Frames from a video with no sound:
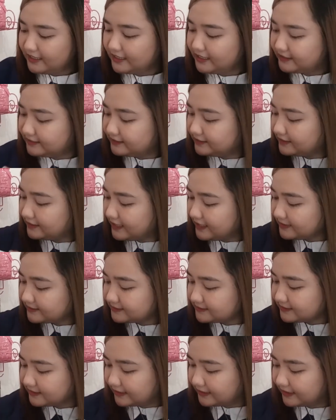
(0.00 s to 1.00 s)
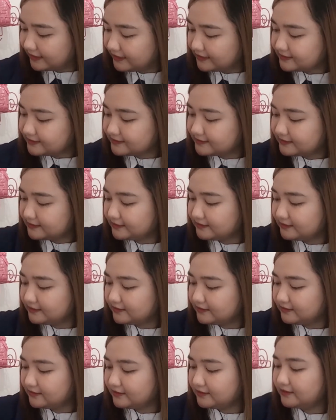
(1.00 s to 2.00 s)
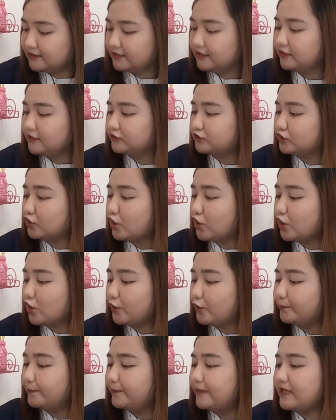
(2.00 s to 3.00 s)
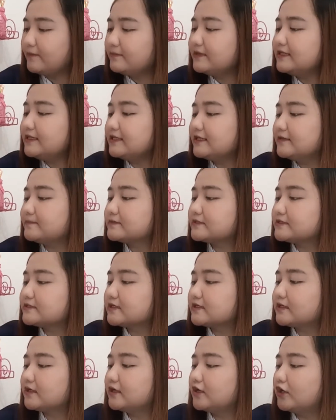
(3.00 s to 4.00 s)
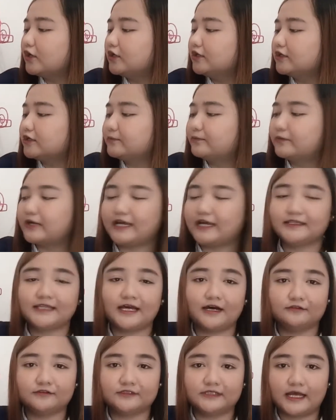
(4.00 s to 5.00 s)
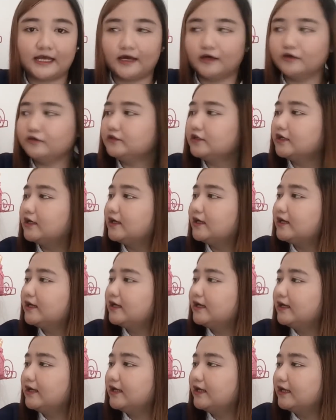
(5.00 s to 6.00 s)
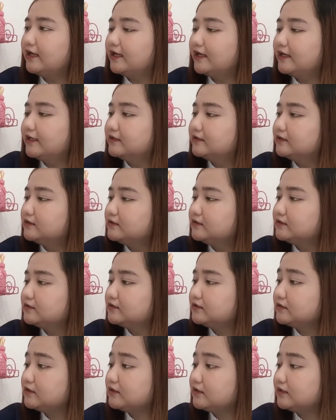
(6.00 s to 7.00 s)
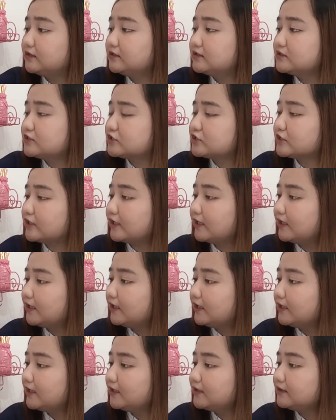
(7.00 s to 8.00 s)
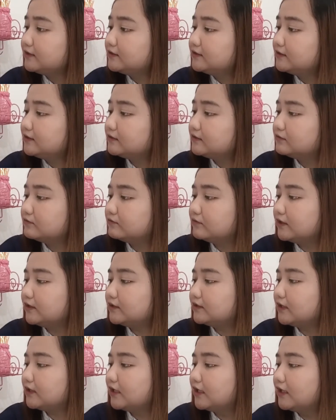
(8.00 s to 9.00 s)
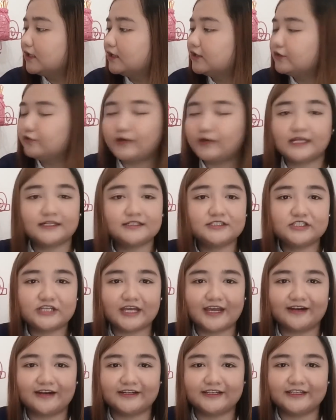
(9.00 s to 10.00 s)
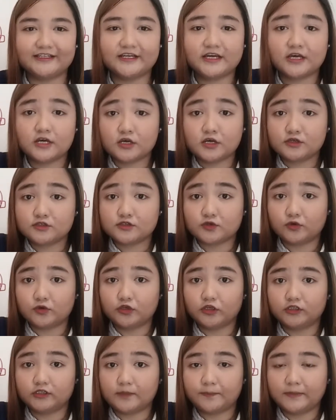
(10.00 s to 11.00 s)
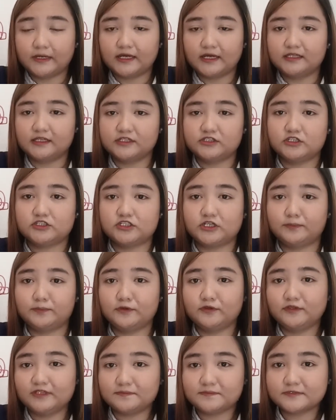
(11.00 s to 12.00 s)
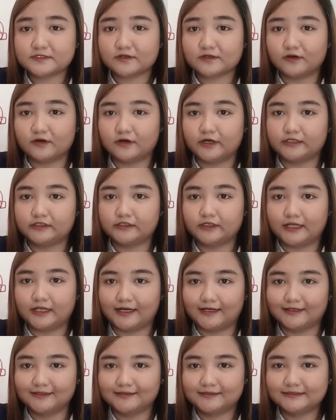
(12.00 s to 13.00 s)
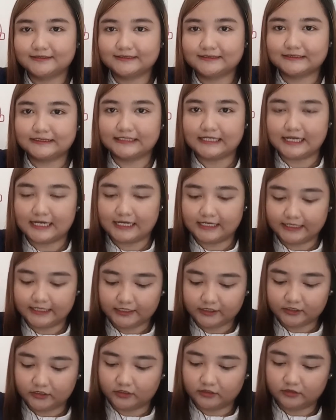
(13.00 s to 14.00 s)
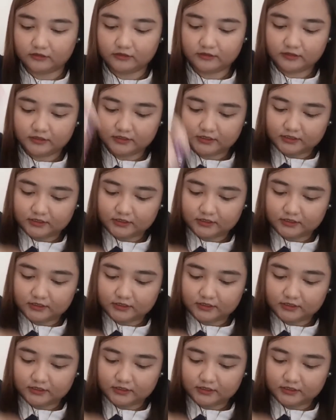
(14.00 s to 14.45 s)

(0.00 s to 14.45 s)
And next is itong baby lips color bright out loud. And in the shade, wait lang, wild cherry. So, yun, kapag ka nag-chop yung lips ko, ito lang, nilalagay ko.